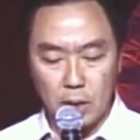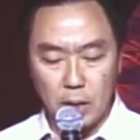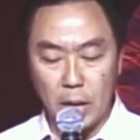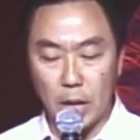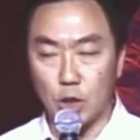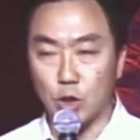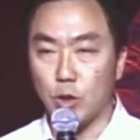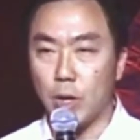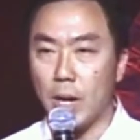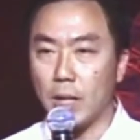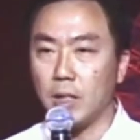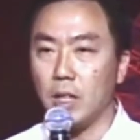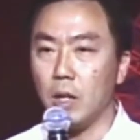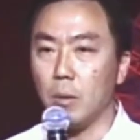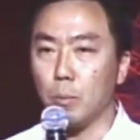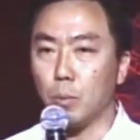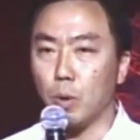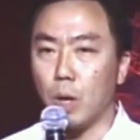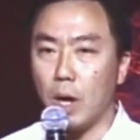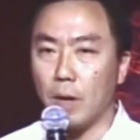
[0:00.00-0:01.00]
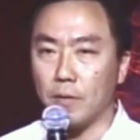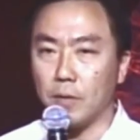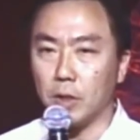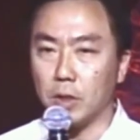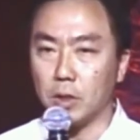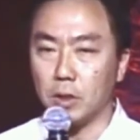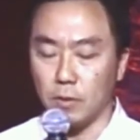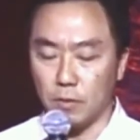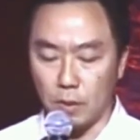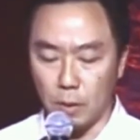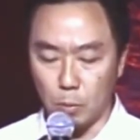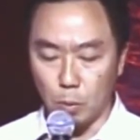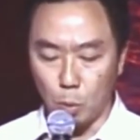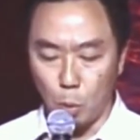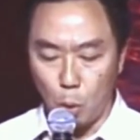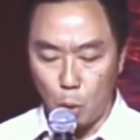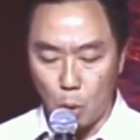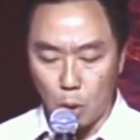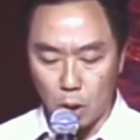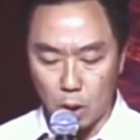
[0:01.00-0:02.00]
extracting profits from
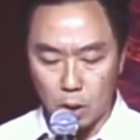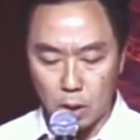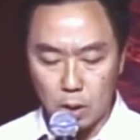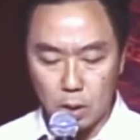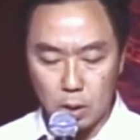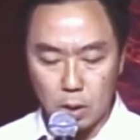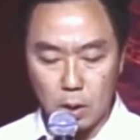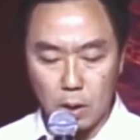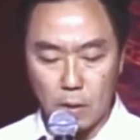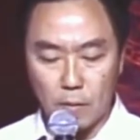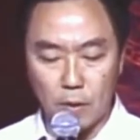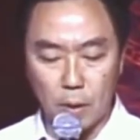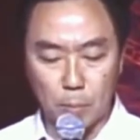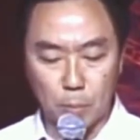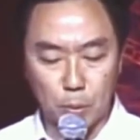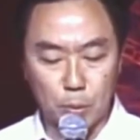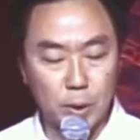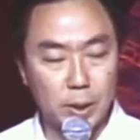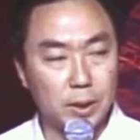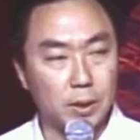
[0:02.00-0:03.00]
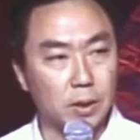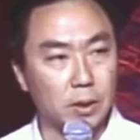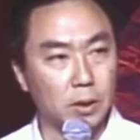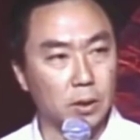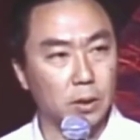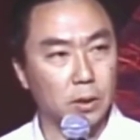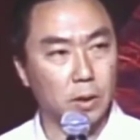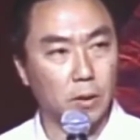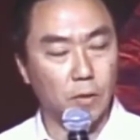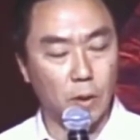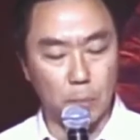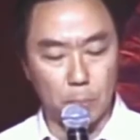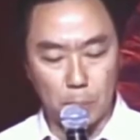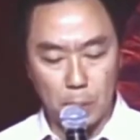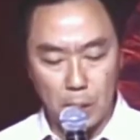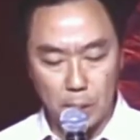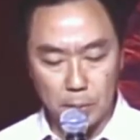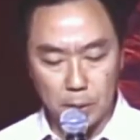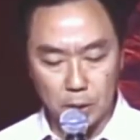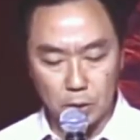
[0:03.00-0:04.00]
war, from prisons, from
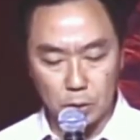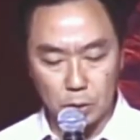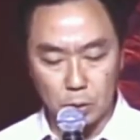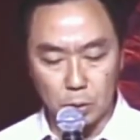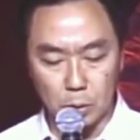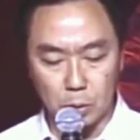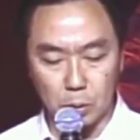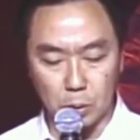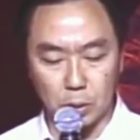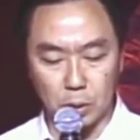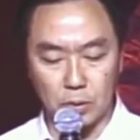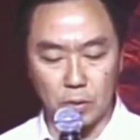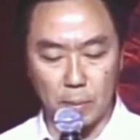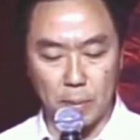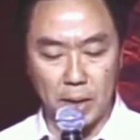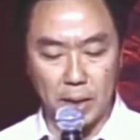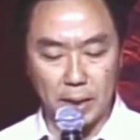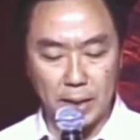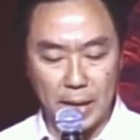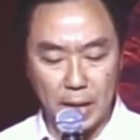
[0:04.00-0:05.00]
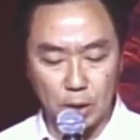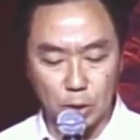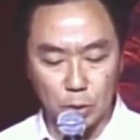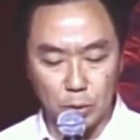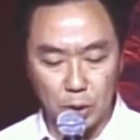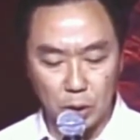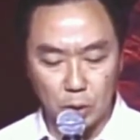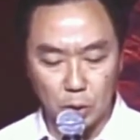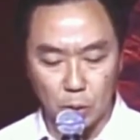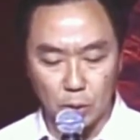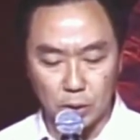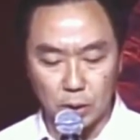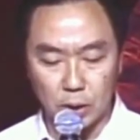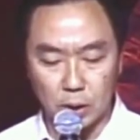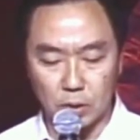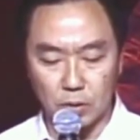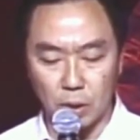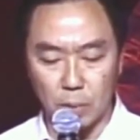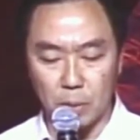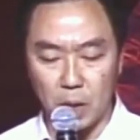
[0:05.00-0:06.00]
public schools, from our natural
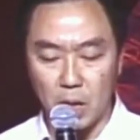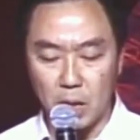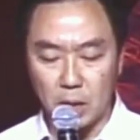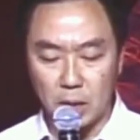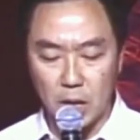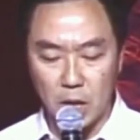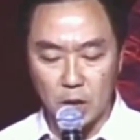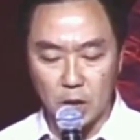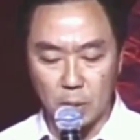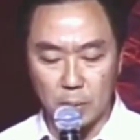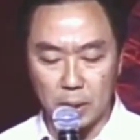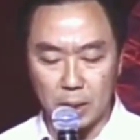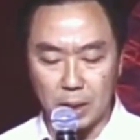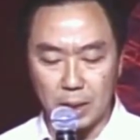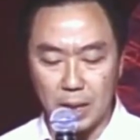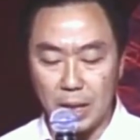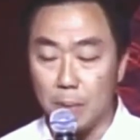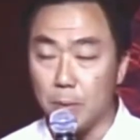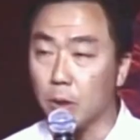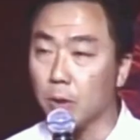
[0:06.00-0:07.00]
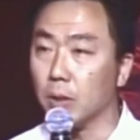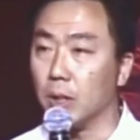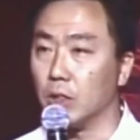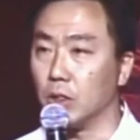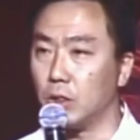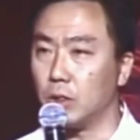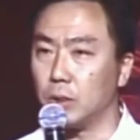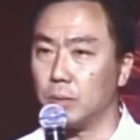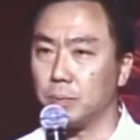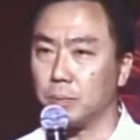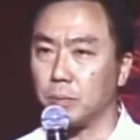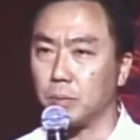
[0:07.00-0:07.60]
resources, from undocumented immigrants,